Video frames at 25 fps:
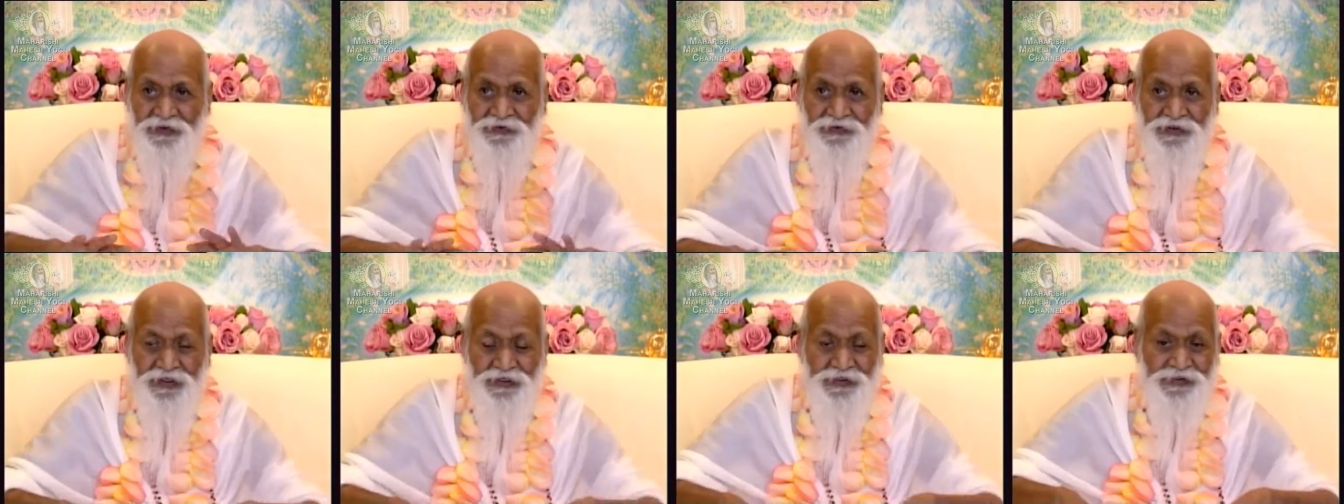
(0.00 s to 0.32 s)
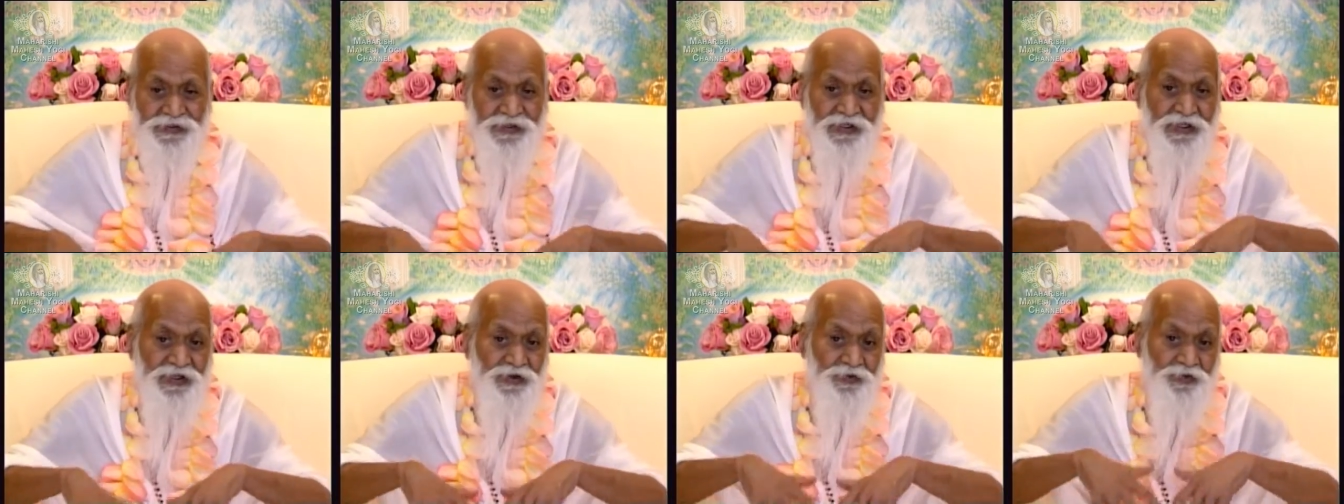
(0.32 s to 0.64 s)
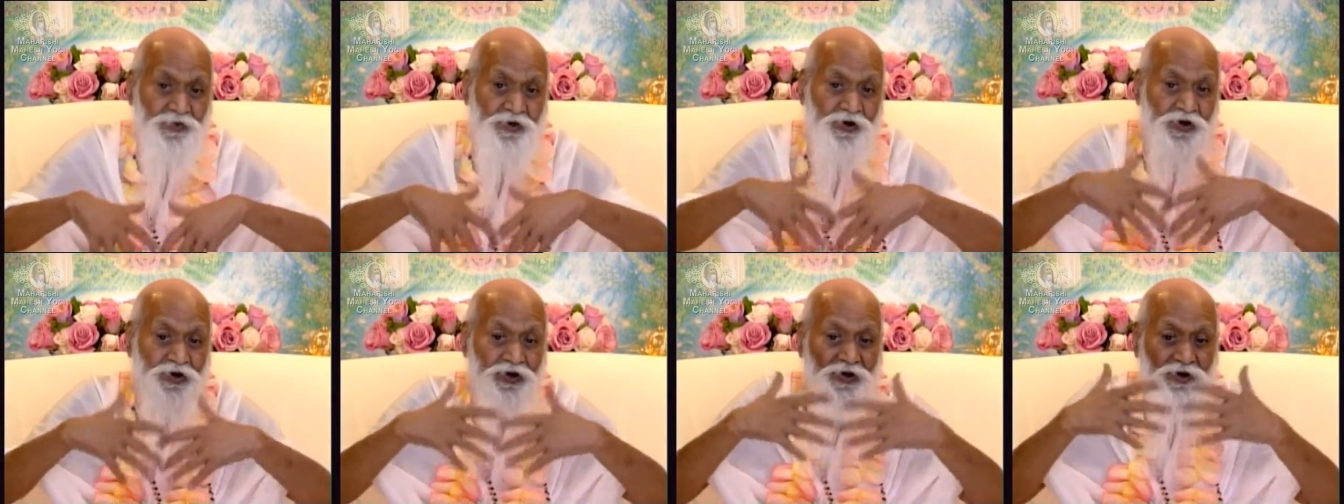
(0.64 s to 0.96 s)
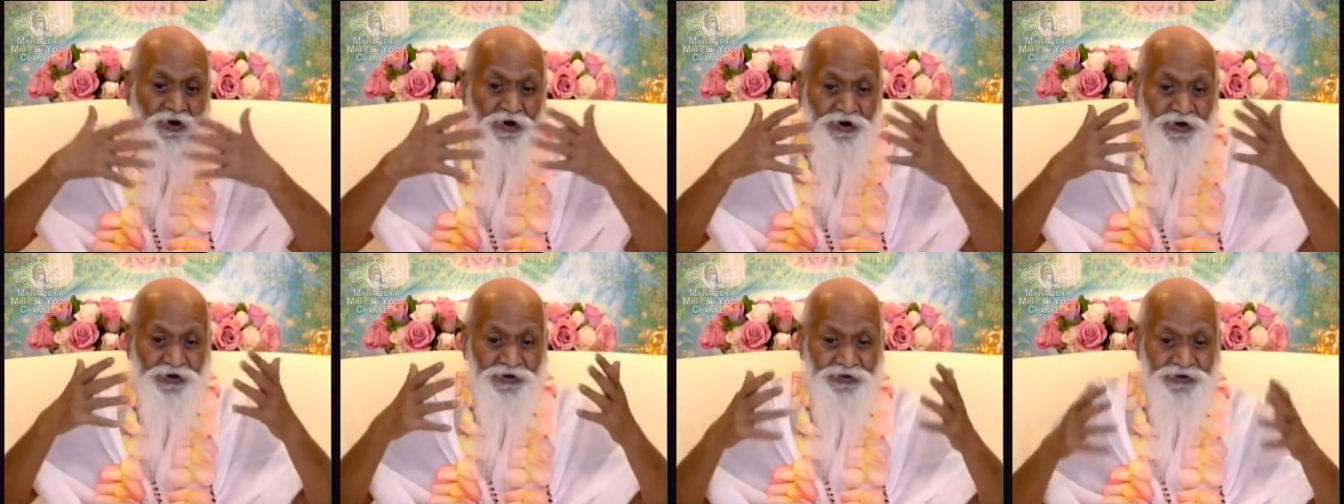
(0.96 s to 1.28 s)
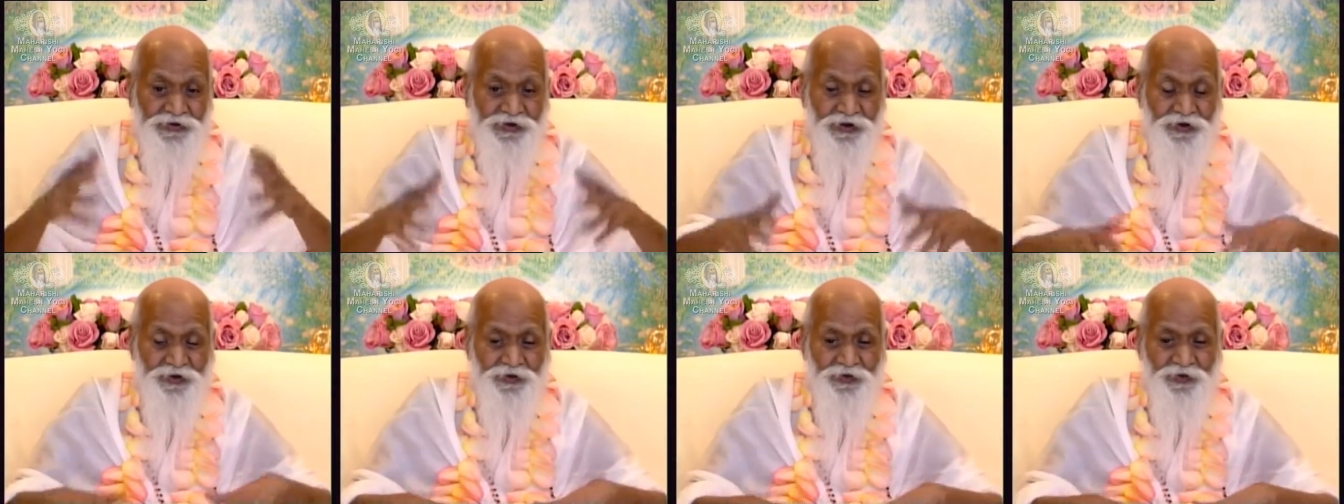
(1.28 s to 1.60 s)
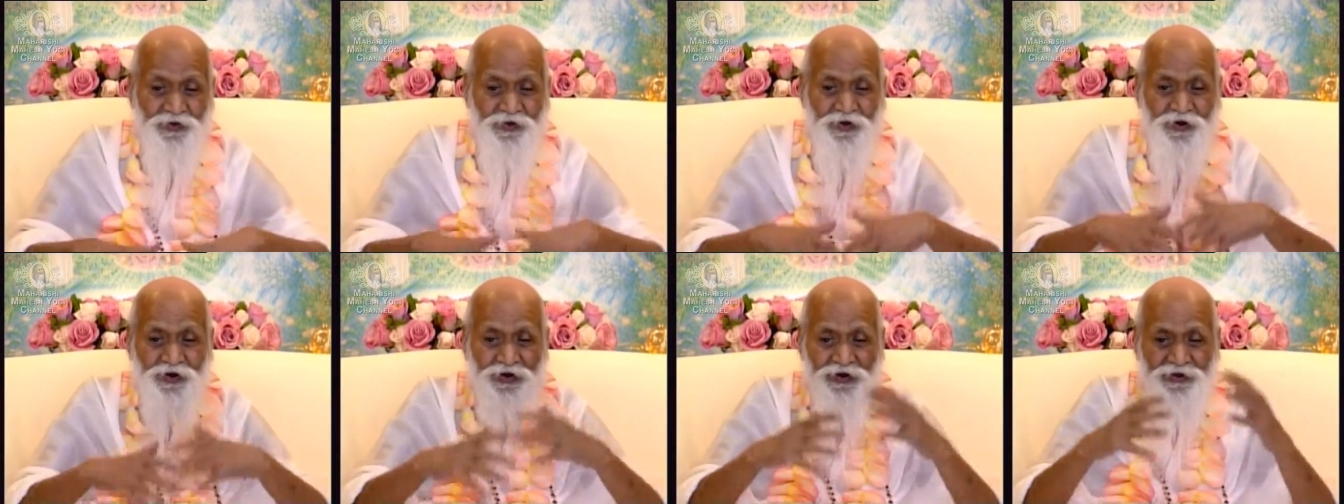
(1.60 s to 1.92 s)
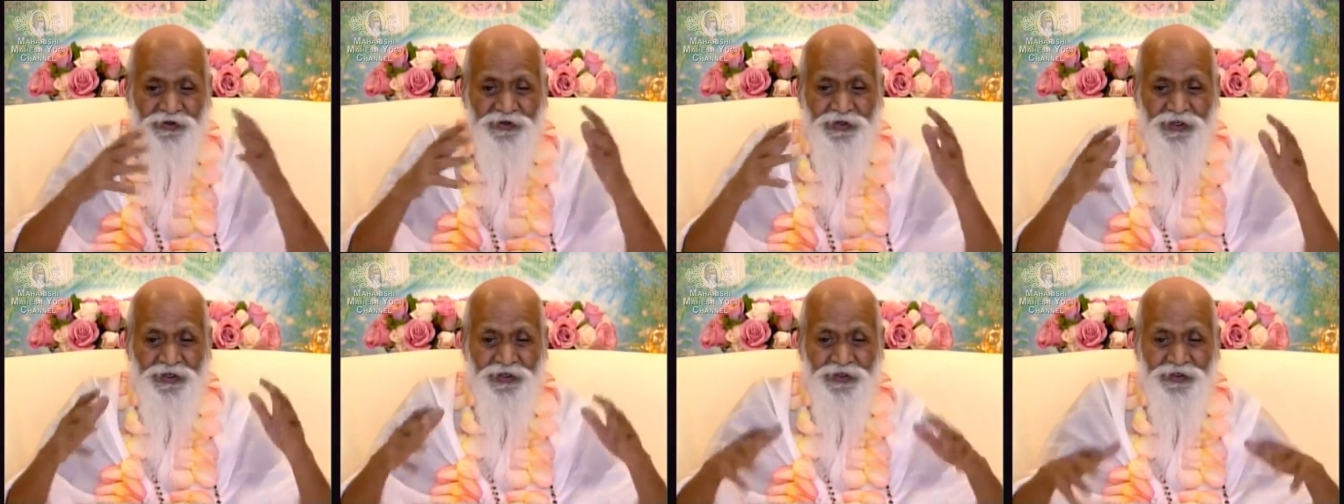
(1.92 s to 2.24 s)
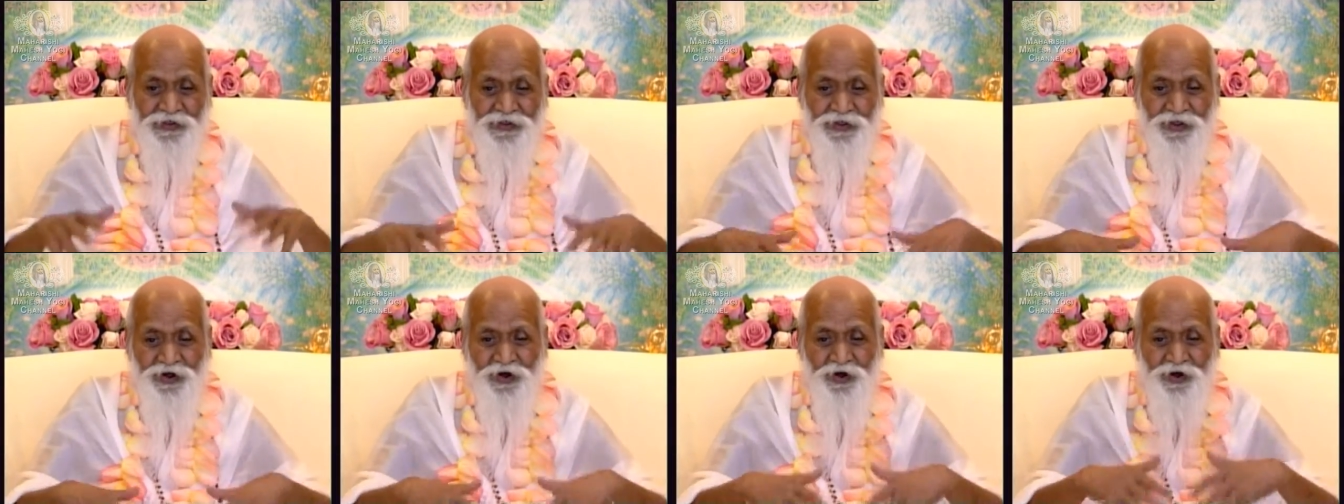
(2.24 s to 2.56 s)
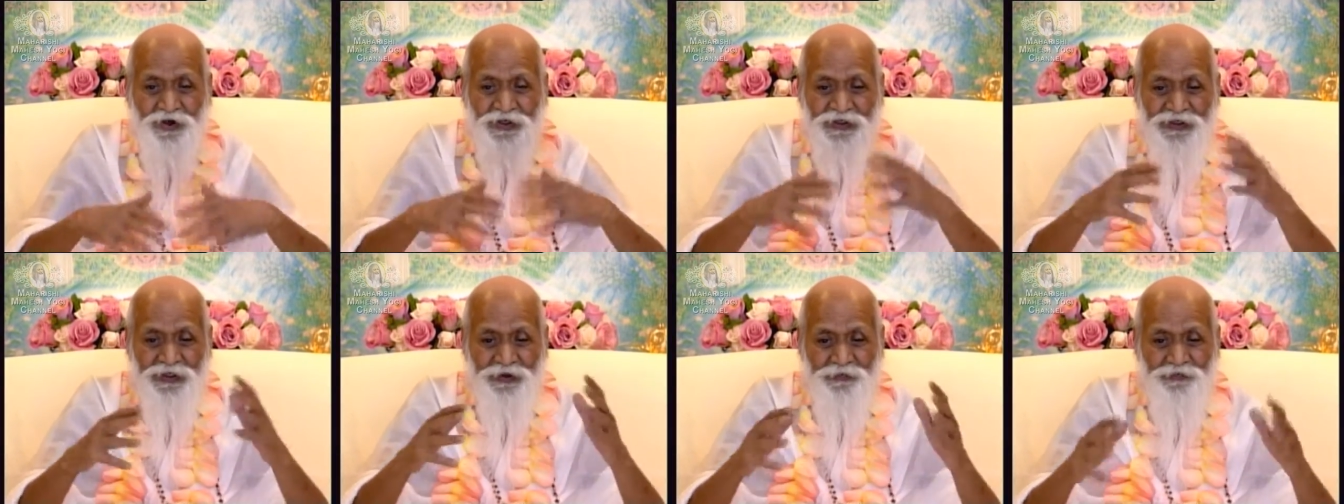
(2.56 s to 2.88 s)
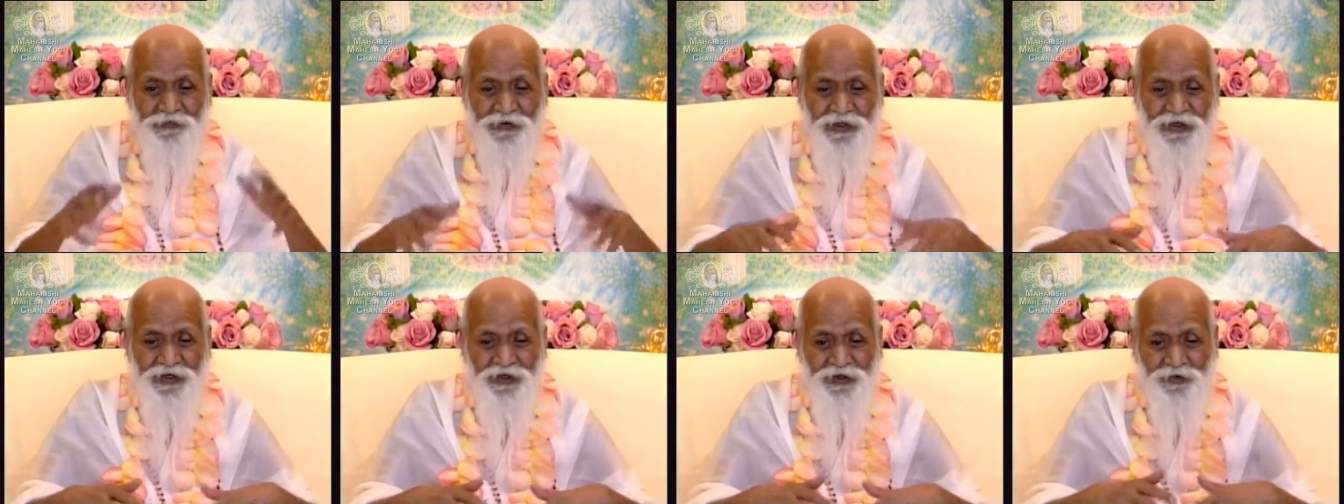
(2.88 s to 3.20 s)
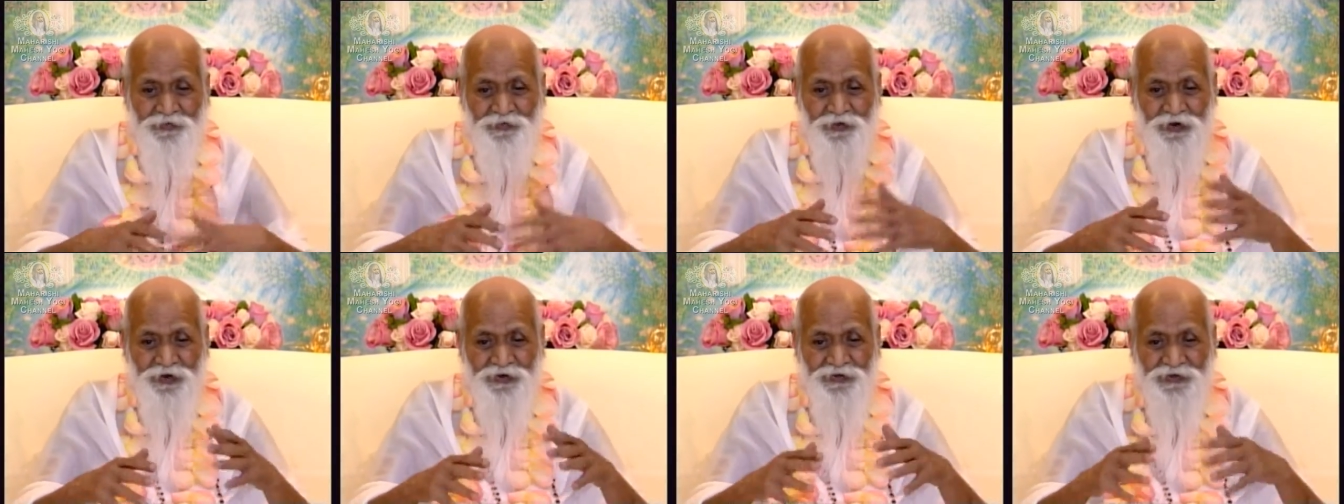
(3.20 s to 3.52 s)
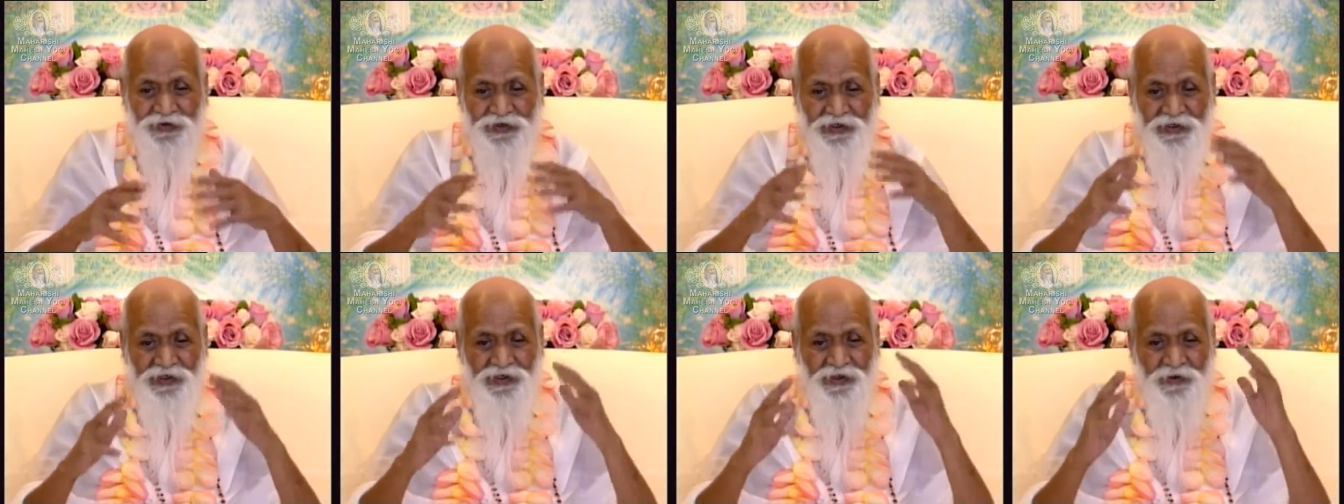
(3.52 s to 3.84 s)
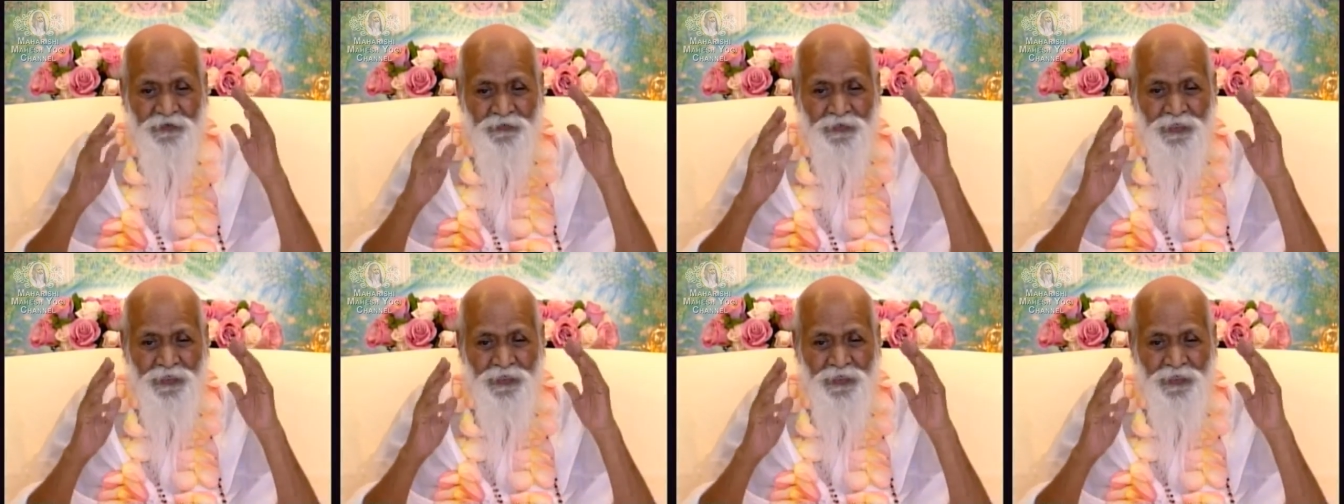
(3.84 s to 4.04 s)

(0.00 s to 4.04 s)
they say what or what. They all depend upon the